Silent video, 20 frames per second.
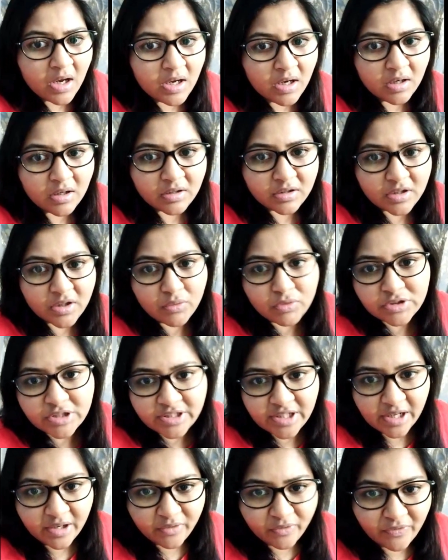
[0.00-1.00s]
There was a
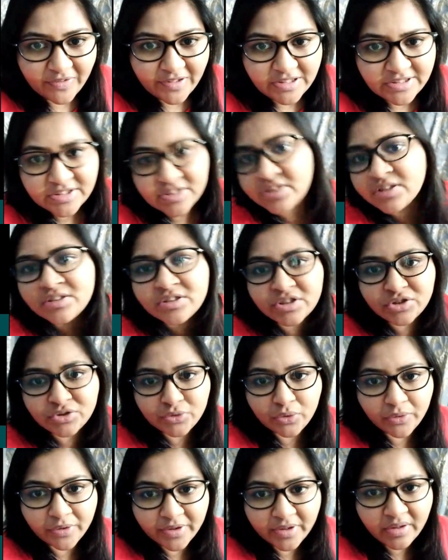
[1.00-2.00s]
tech fest,
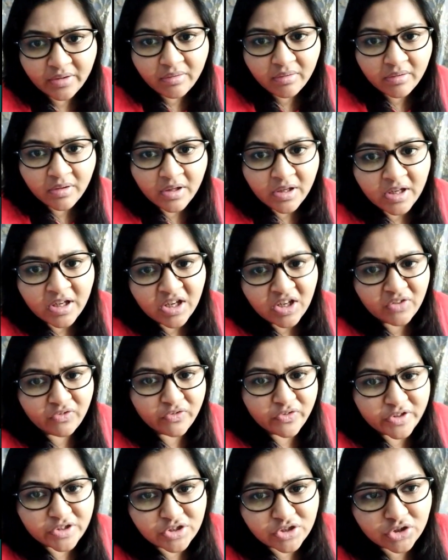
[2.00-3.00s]
Citronics, in
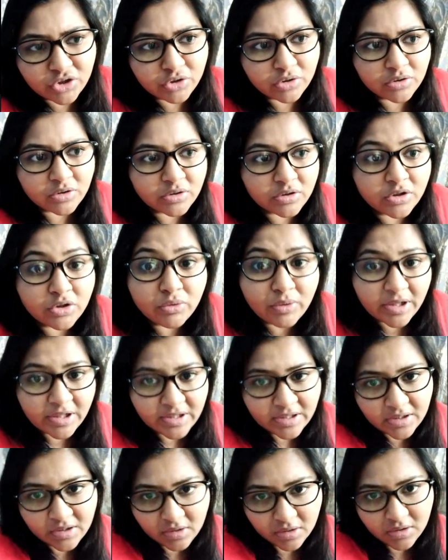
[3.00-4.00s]
which you
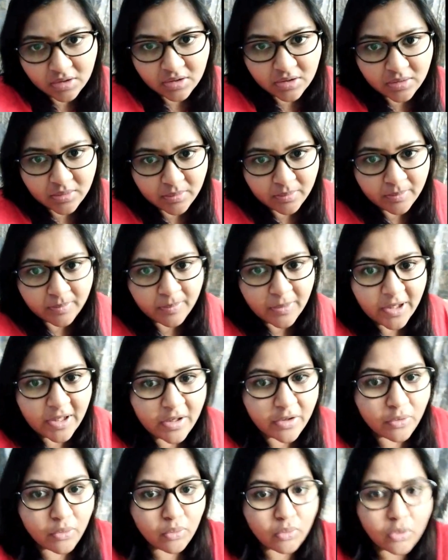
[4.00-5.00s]
can play a
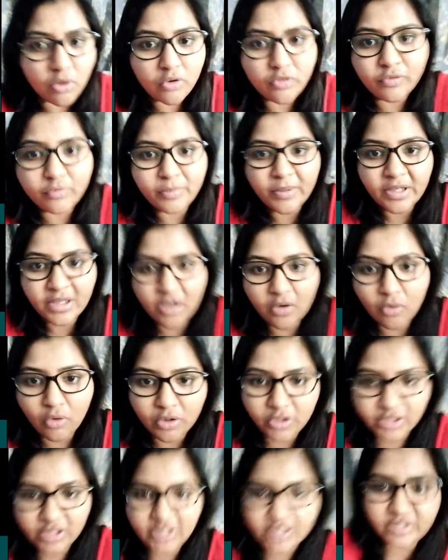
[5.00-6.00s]
role of being a
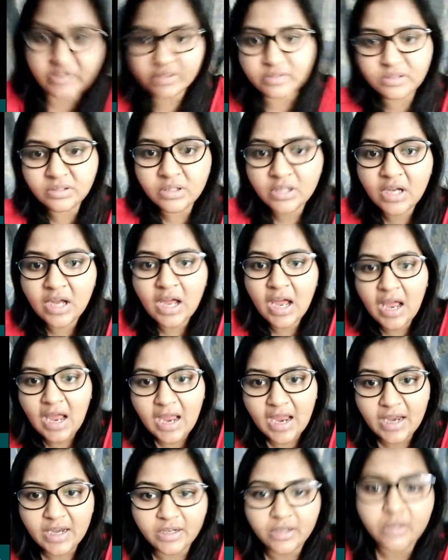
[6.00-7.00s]
coordinator,
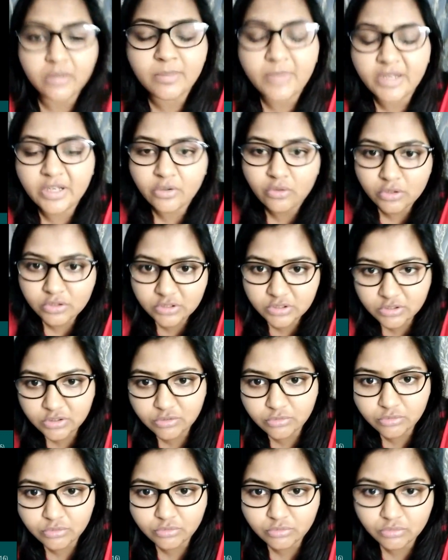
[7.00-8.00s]
and many colleges
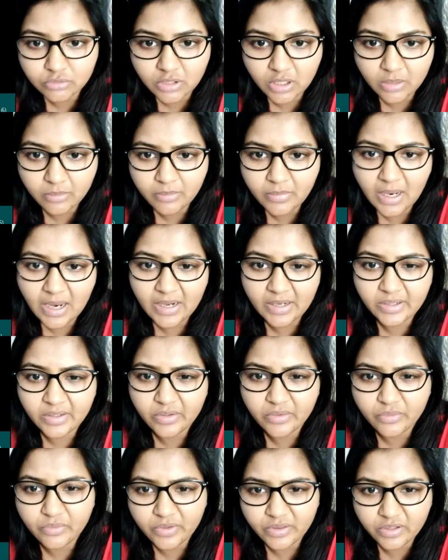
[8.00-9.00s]
used to come and
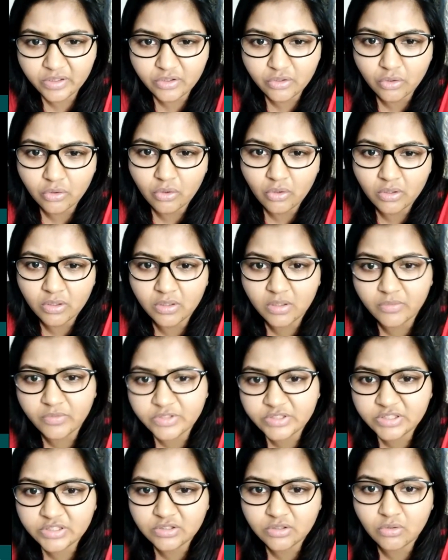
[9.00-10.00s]
visit
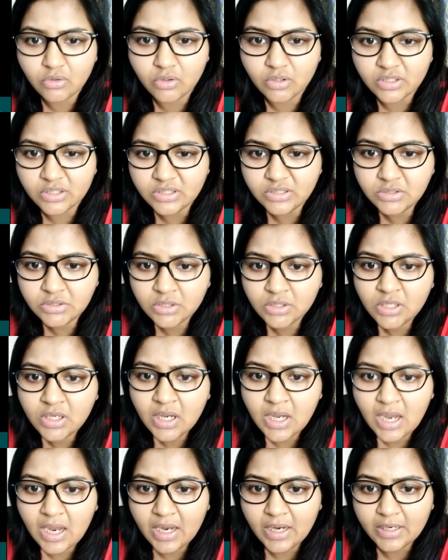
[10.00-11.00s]
the college
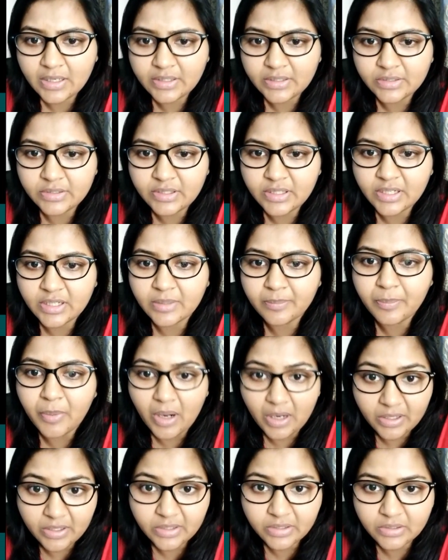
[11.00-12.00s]
and take
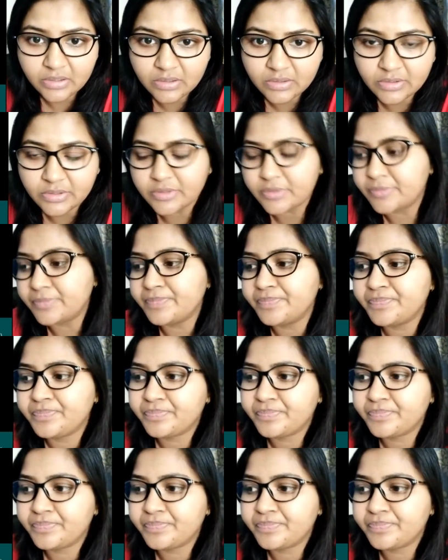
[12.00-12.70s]
part in the